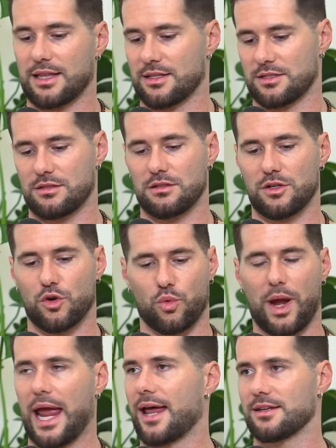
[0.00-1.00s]
like this
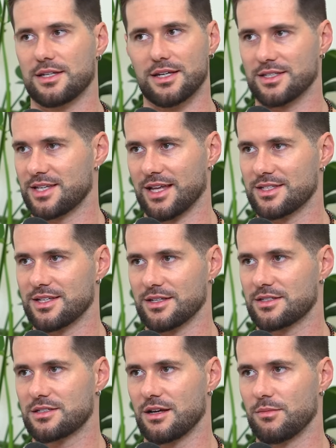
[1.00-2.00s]
grand
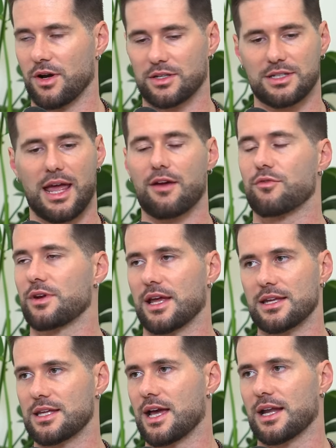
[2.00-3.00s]
consensus amongst
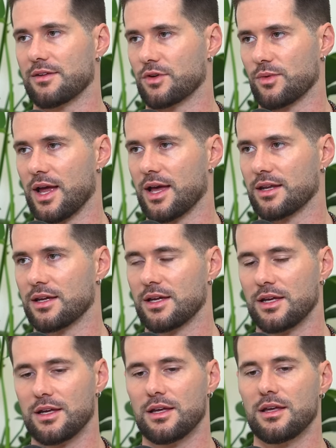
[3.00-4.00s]
every ND I'd ever read.
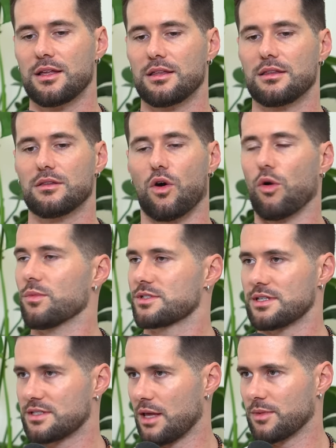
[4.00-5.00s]

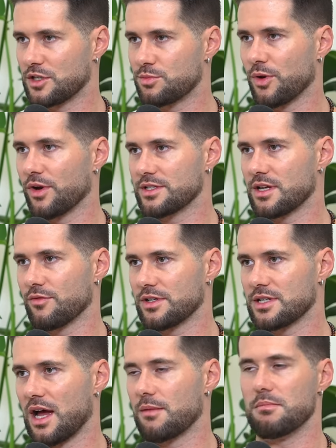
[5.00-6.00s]
Almost the same experience every
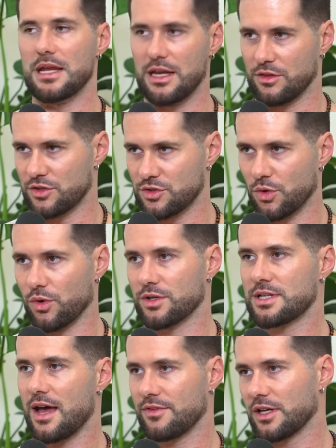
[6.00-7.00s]
time, meeting the
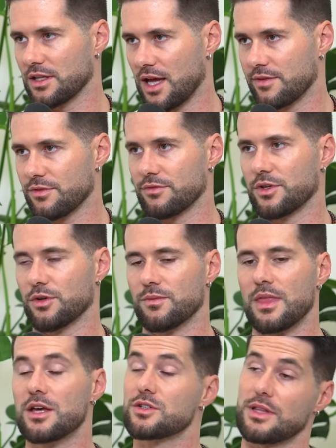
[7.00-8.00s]
source, having a life review.
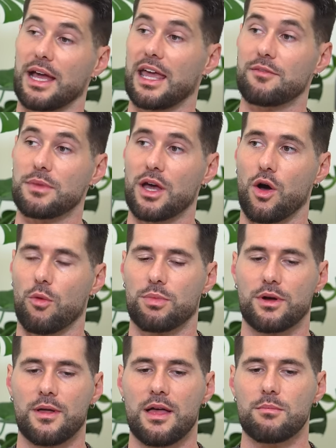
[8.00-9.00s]
So that gave me
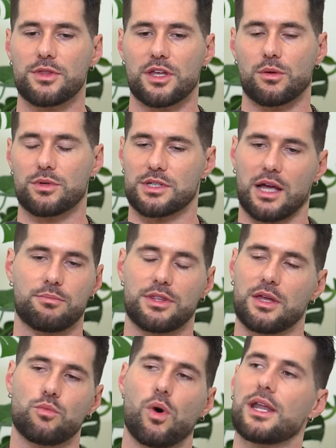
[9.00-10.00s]
hope. But then it was like,
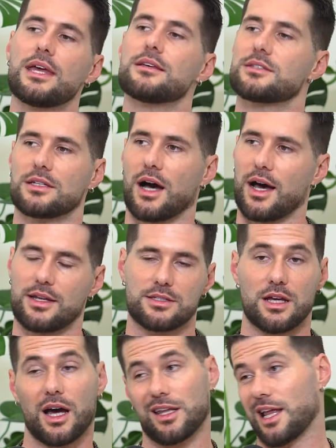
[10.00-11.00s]
but then what is God?
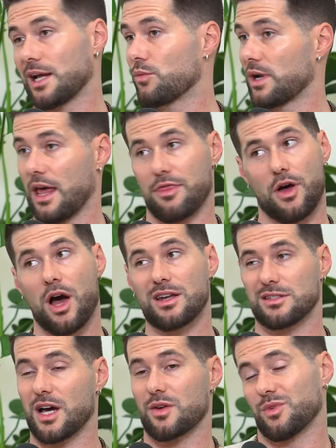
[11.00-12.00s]
Is God like what I
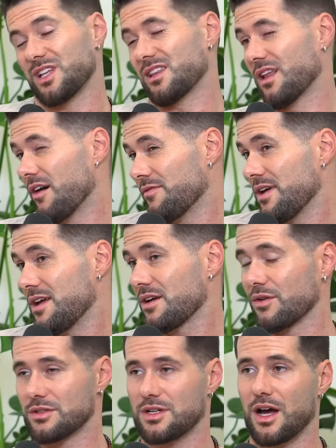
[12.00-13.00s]
thought? Is God really
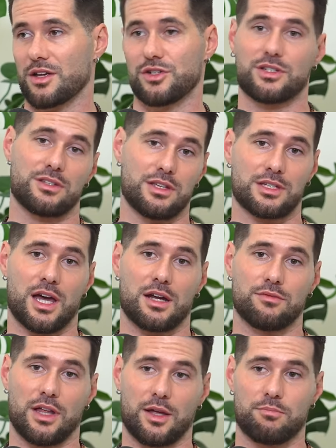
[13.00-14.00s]
loving? Or is God just this
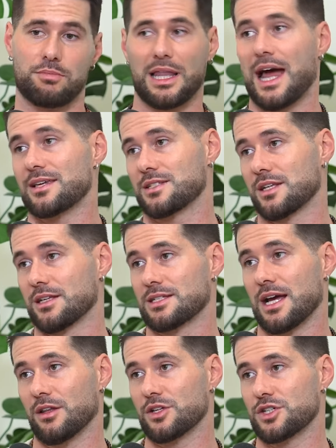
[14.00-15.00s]
kind of like placid
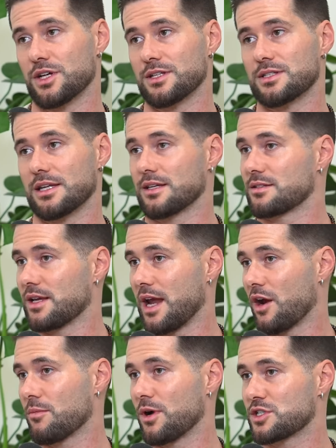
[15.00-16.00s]
intelligence that doesn't
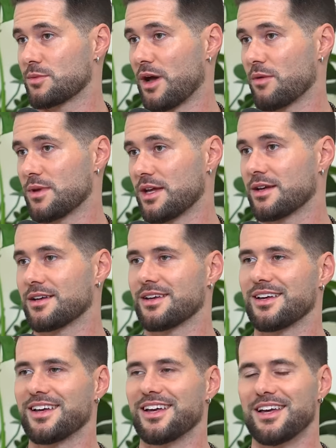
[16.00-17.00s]
care much about me?
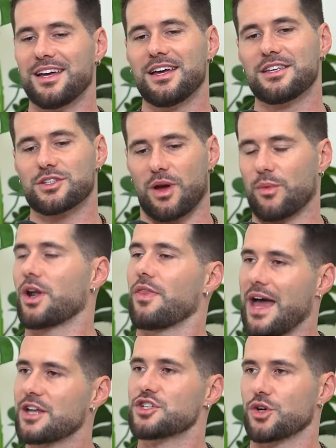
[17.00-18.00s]
So I went
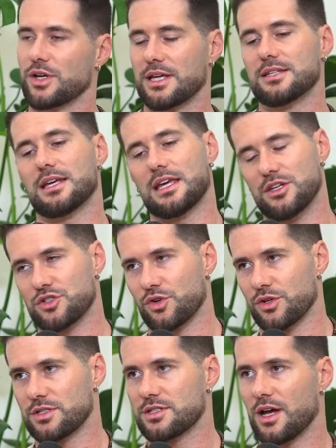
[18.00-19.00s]
on that journey into
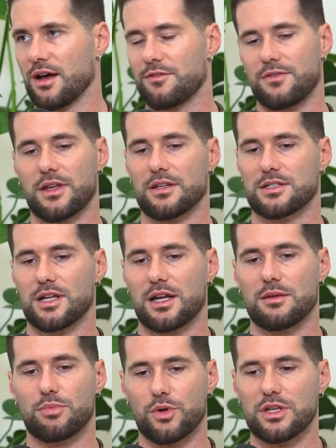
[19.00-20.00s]
Eastern stuff and
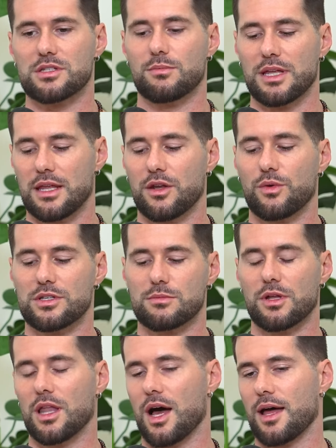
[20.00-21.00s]
studied Buddhism and
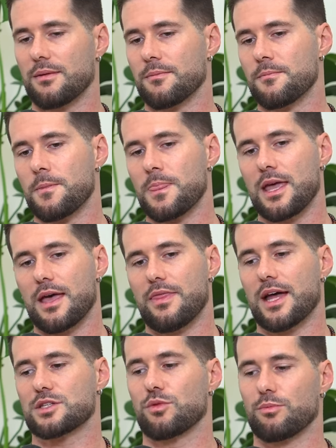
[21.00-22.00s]
Hinduism a lot.
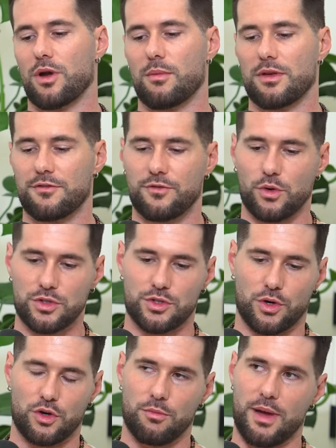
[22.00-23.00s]
And that's what brought me full
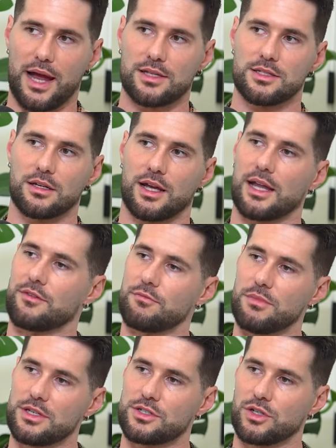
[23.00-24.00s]
circle back to kind of
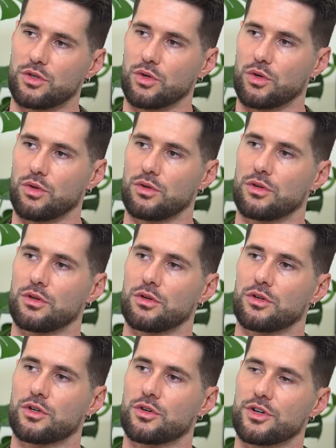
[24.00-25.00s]
mystical
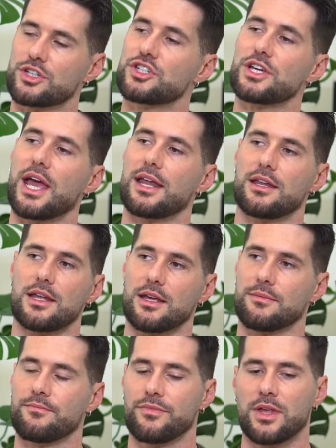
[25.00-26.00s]

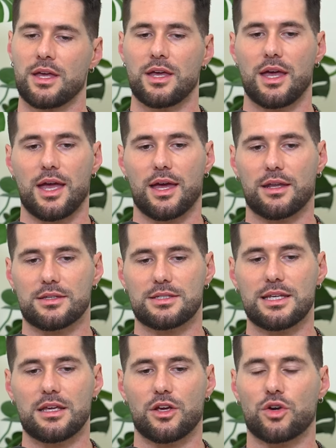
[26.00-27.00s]
Christianity and
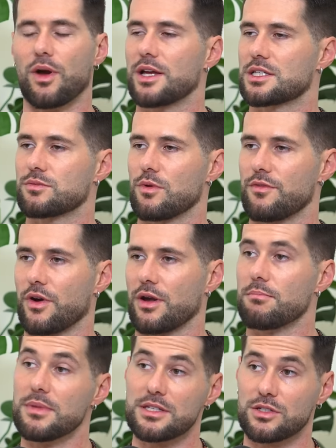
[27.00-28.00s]
seeing Christ from a
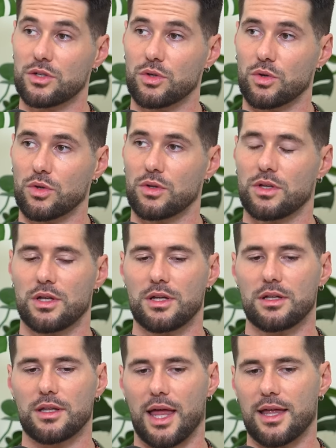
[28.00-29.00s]
very mystical
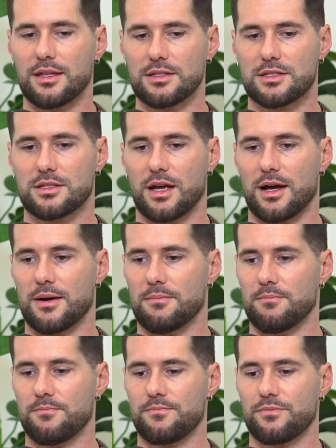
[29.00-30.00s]
lens,
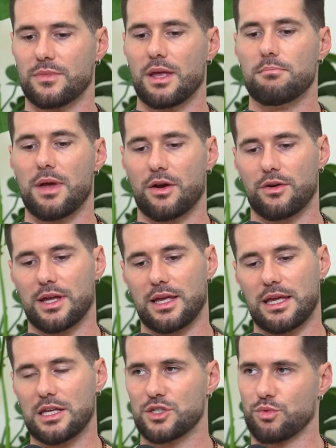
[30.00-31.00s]
um,
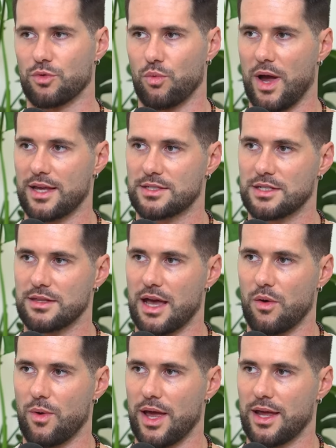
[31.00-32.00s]
marrying East with West in
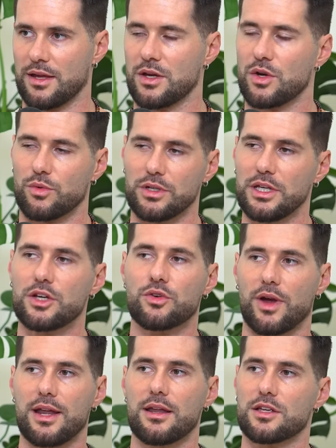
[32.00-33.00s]
that way, really
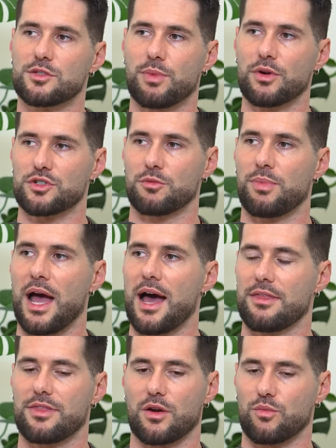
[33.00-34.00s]
created a spiritual
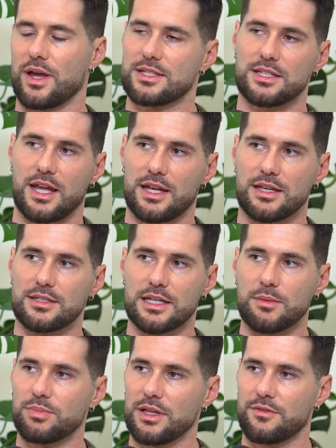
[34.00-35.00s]
path that resonated
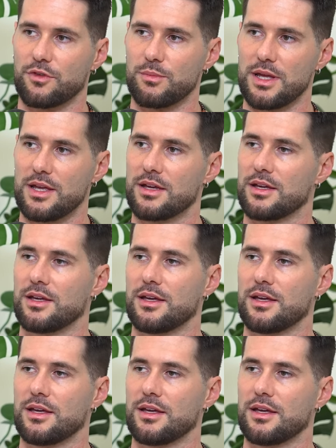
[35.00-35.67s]
deeply for me